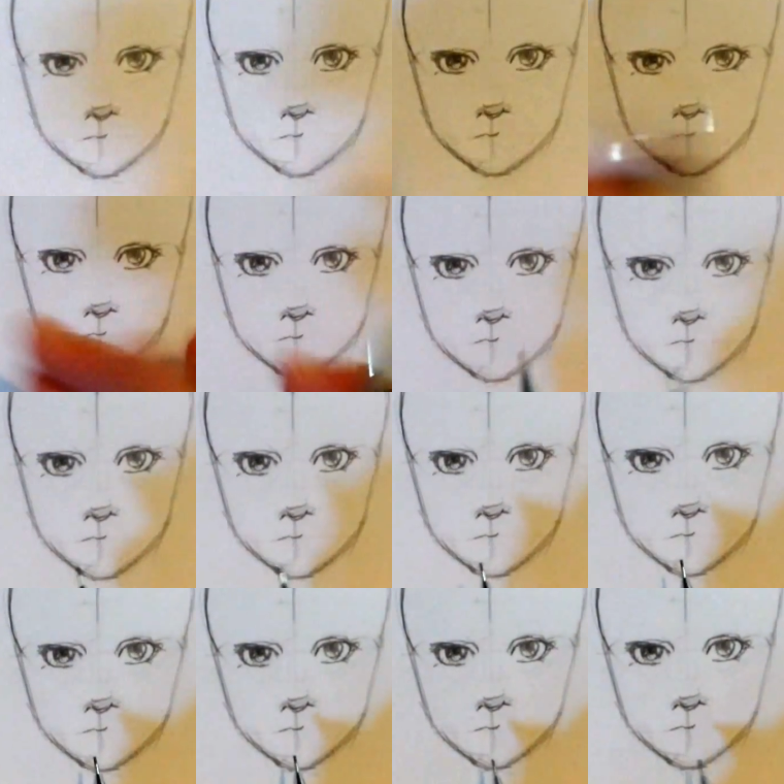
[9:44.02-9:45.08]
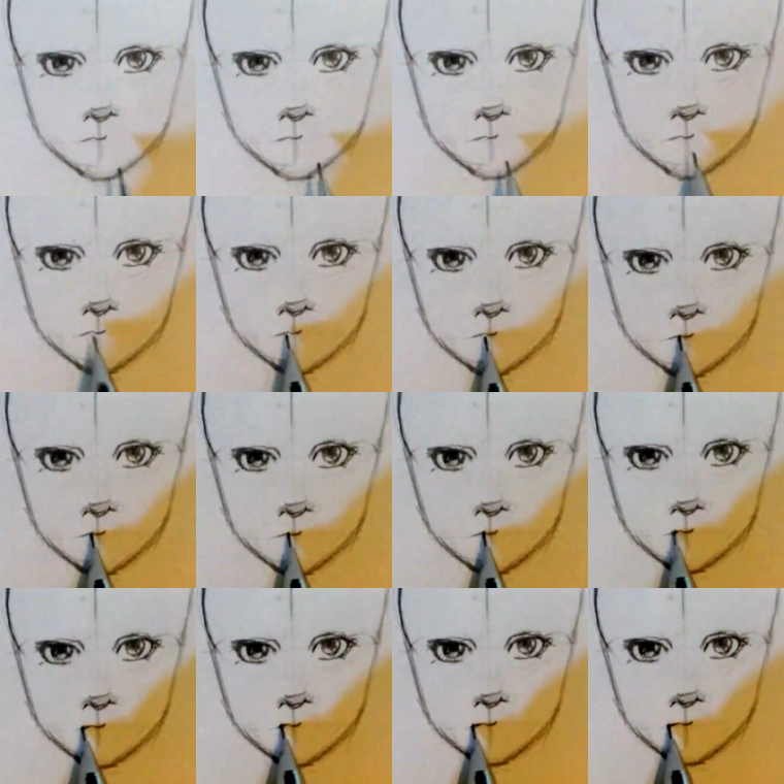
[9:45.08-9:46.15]
tend to make my mouths a little bit too
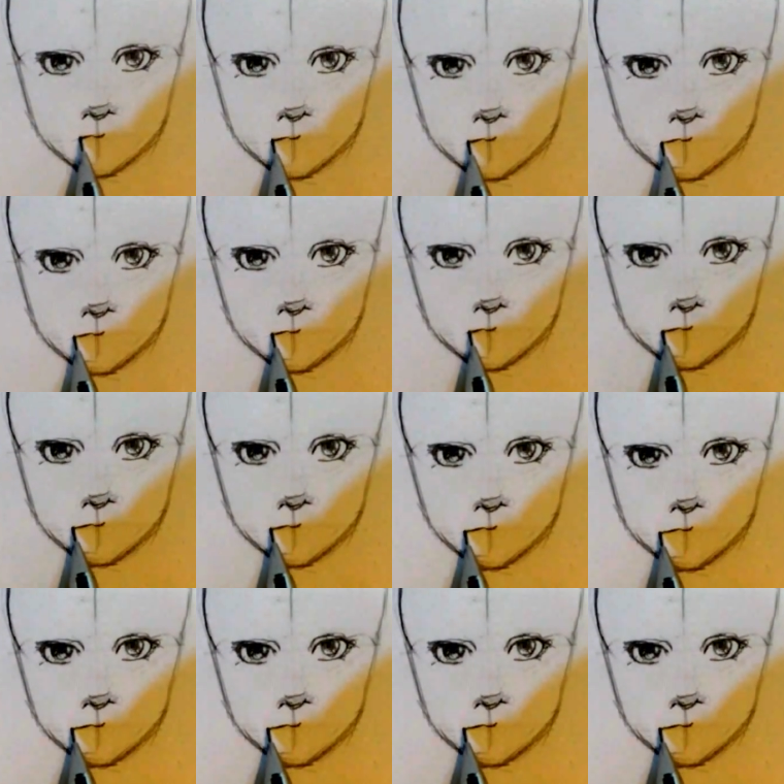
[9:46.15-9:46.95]
wide because